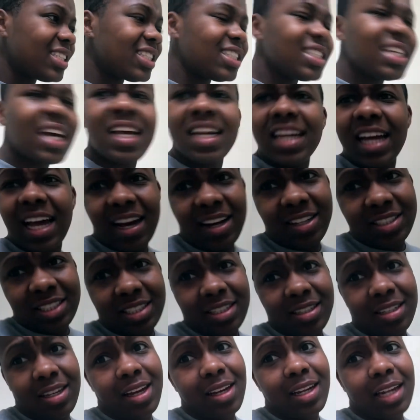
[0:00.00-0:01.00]
decided I'll
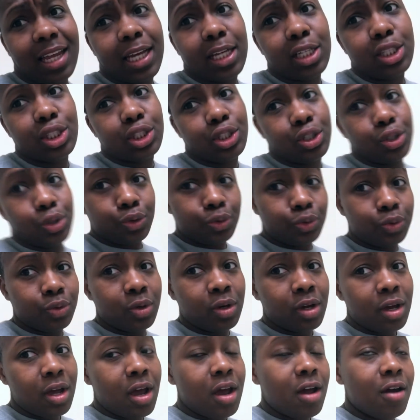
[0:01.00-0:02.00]
tell y'all like two
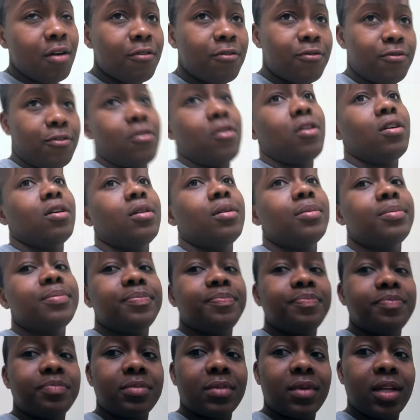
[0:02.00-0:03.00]

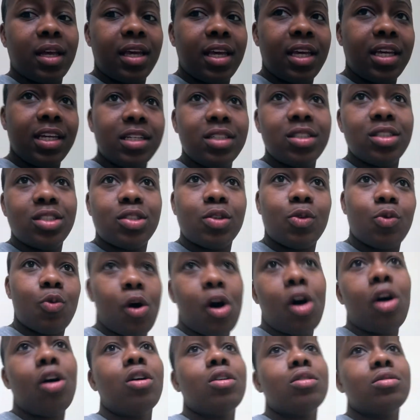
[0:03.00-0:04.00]
from each
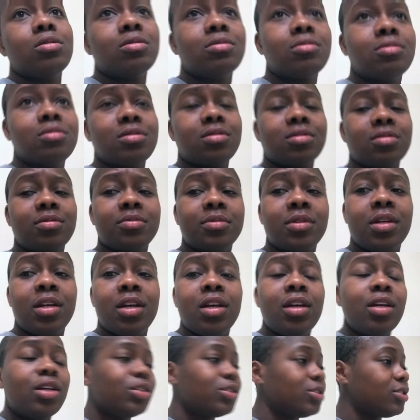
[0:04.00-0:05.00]
wall.
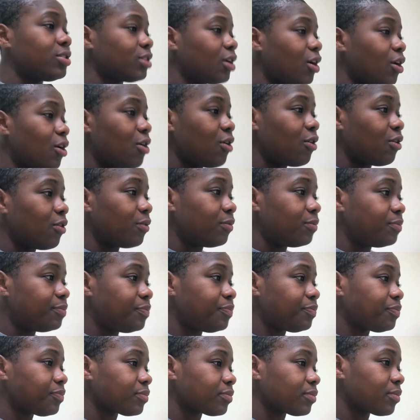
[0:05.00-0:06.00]
So
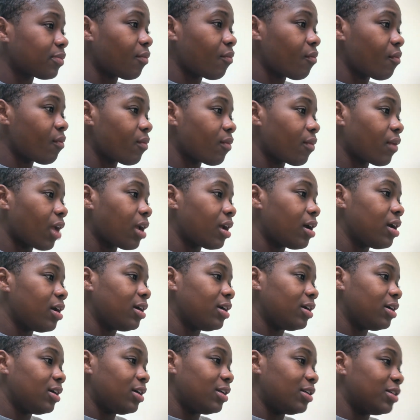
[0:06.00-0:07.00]

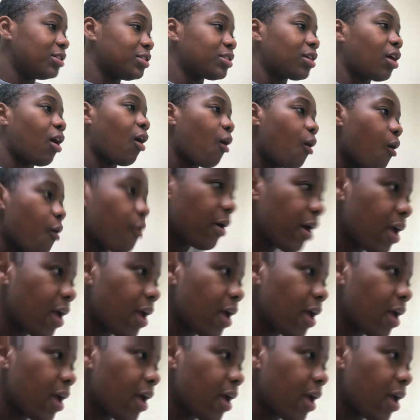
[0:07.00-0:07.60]
let's go